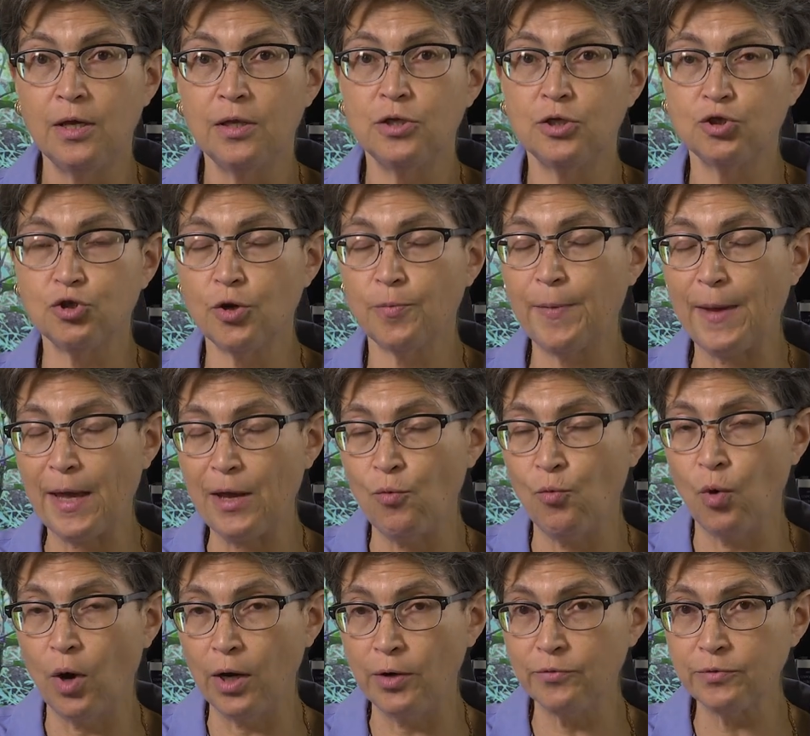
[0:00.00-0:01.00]
The
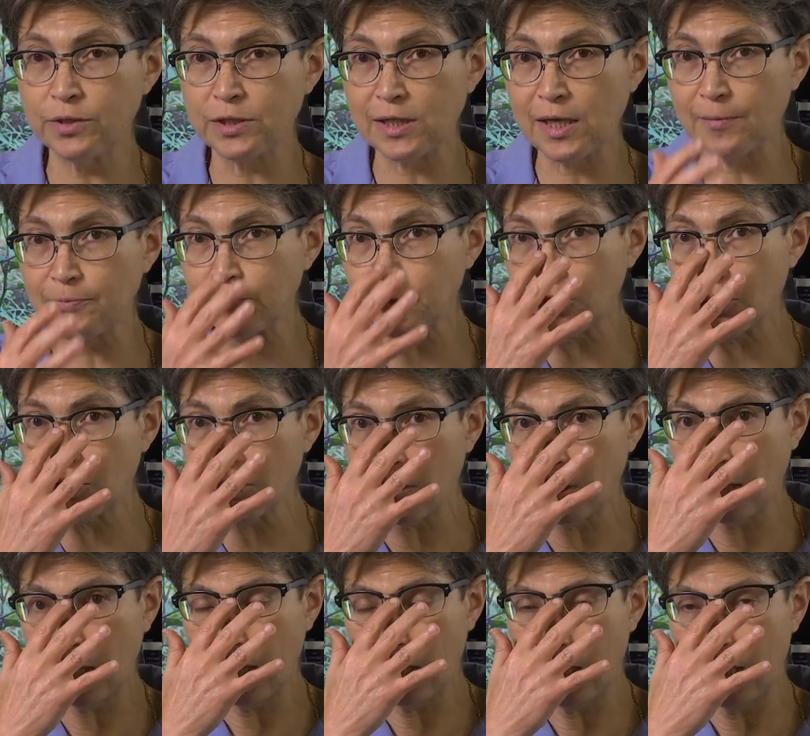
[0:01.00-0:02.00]
TRPA1 receptor
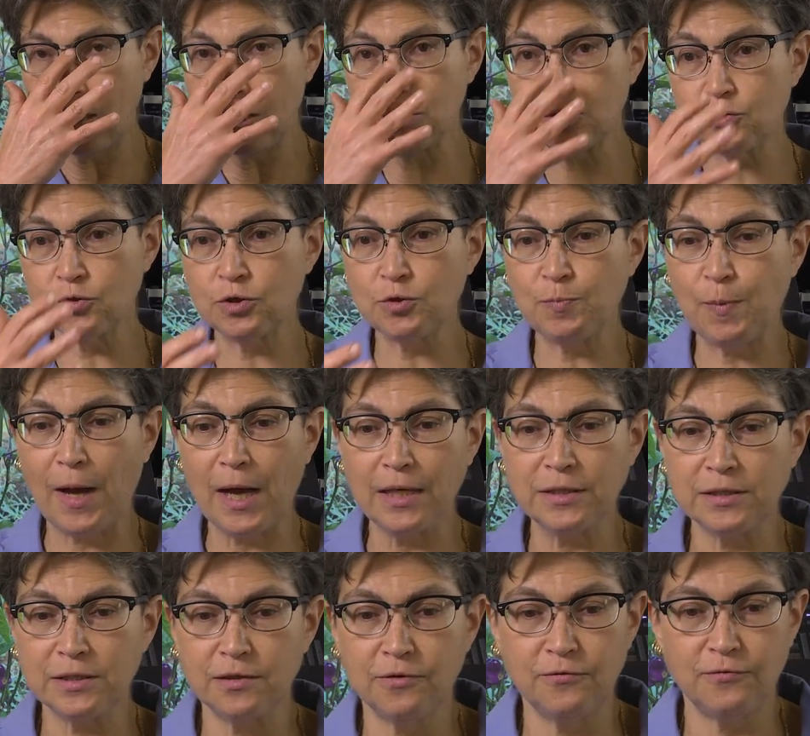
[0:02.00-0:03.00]
is
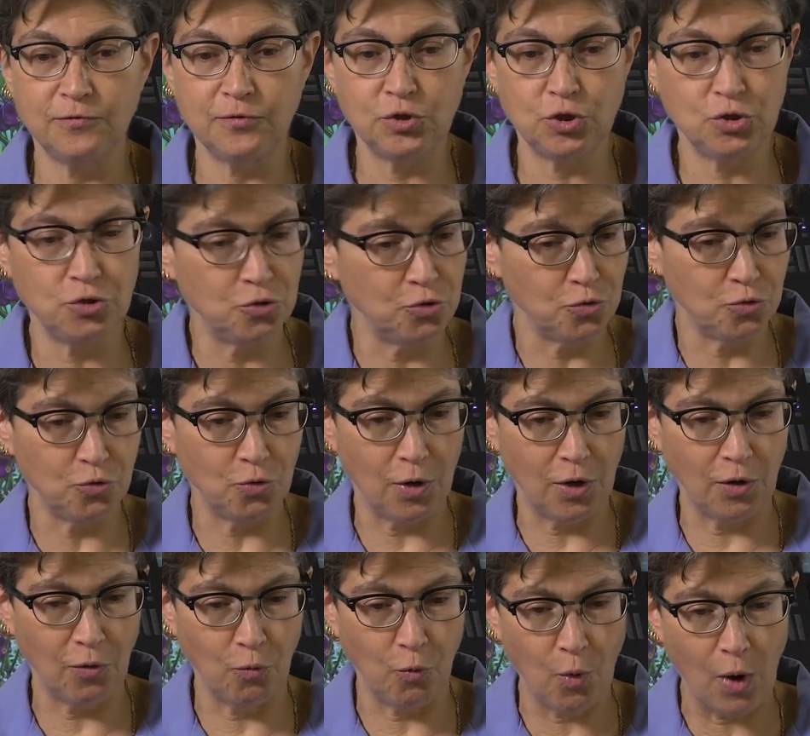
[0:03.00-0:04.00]
responsive to
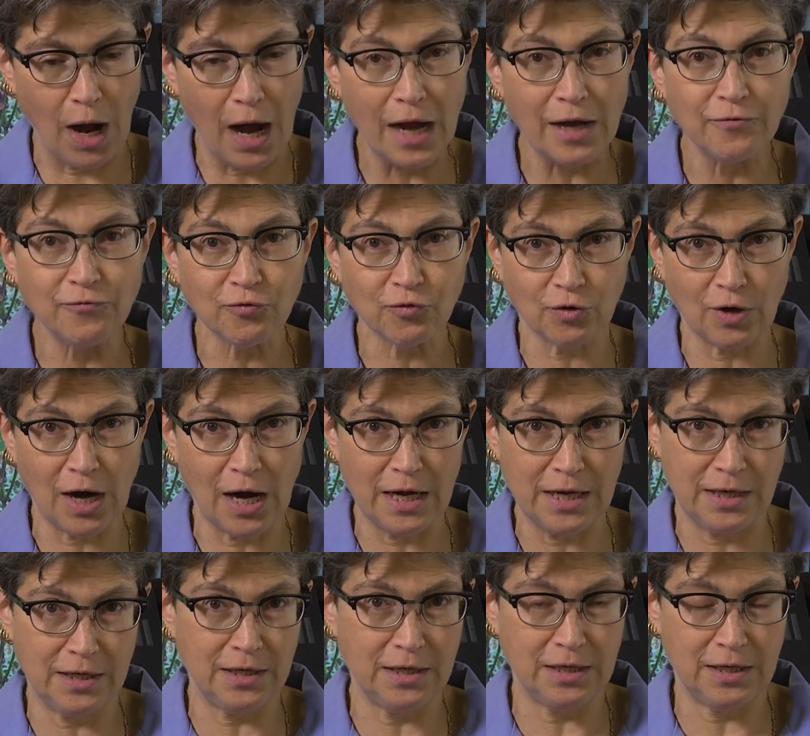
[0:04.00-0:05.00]
a wide
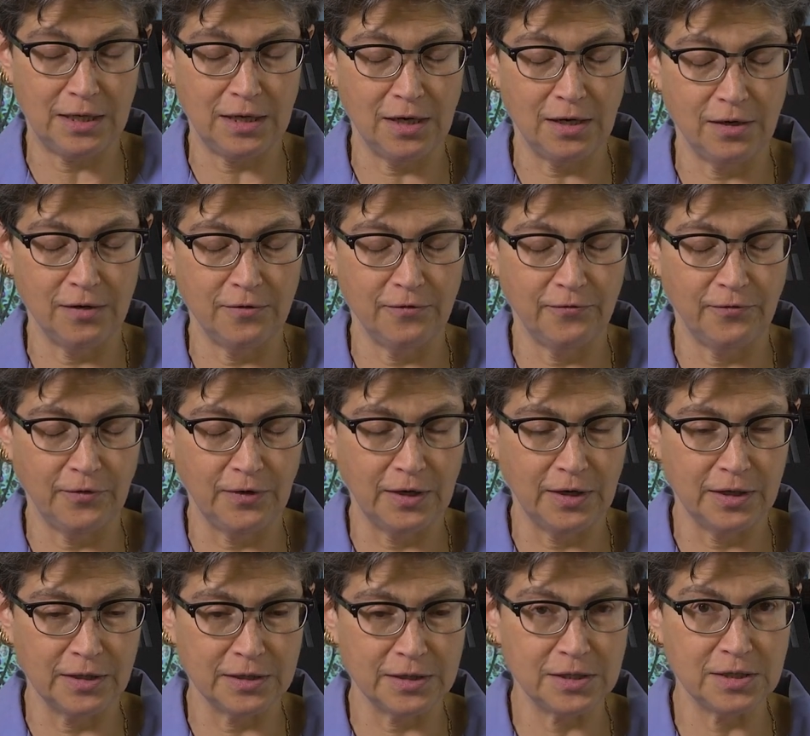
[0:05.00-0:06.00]
variety of
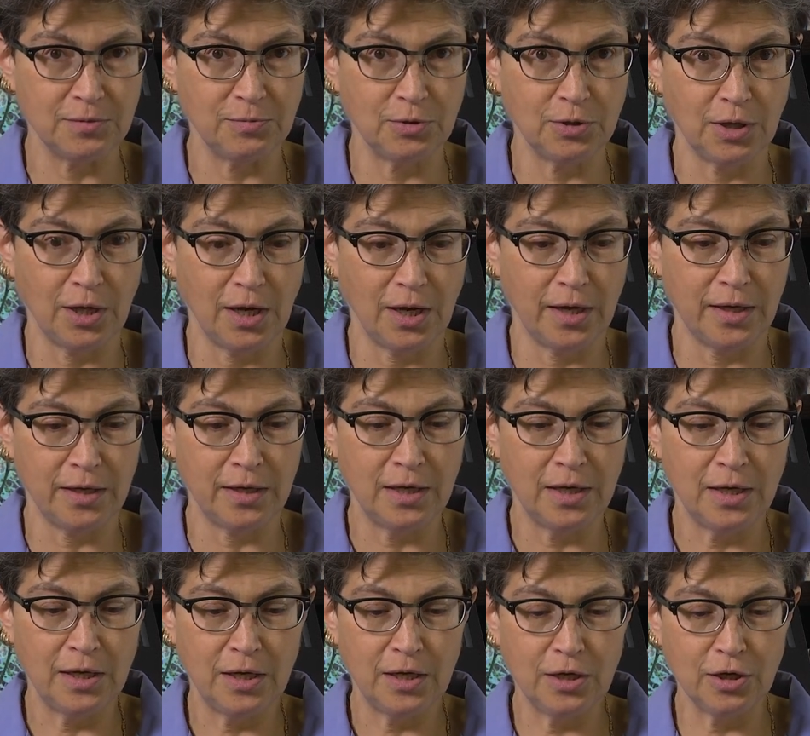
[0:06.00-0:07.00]
uh, stimuli,
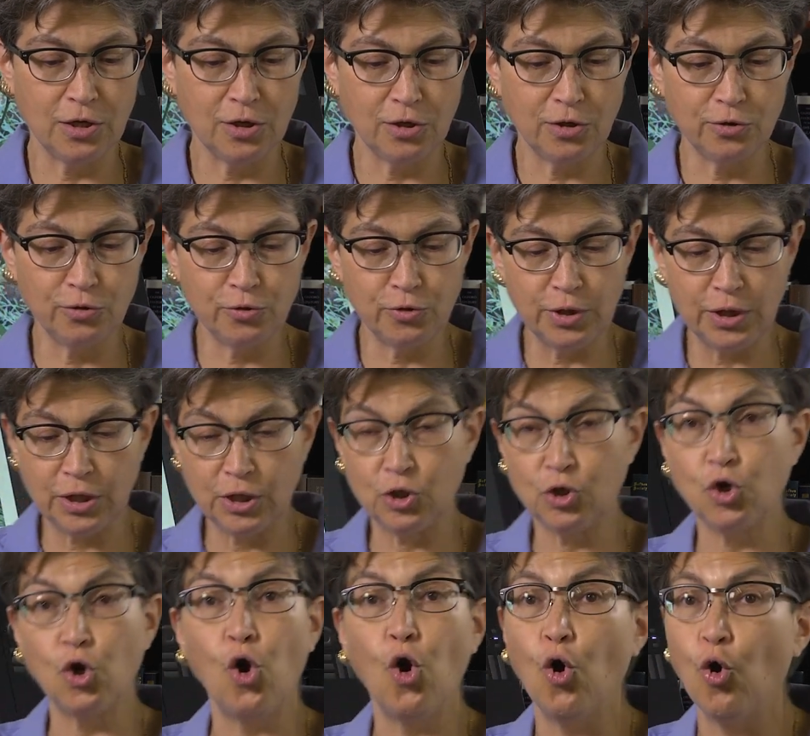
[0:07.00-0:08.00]
including
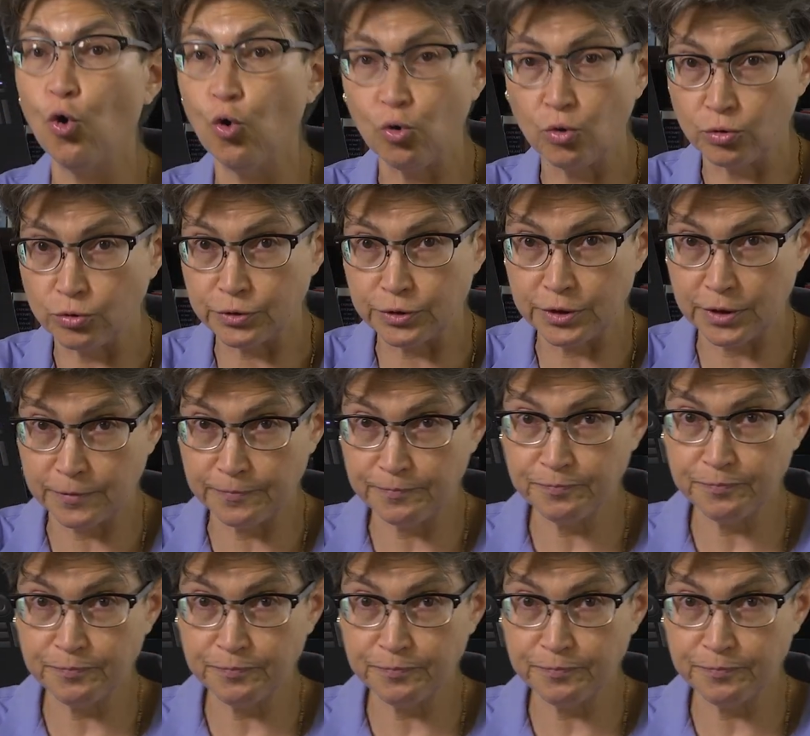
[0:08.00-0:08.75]
cold,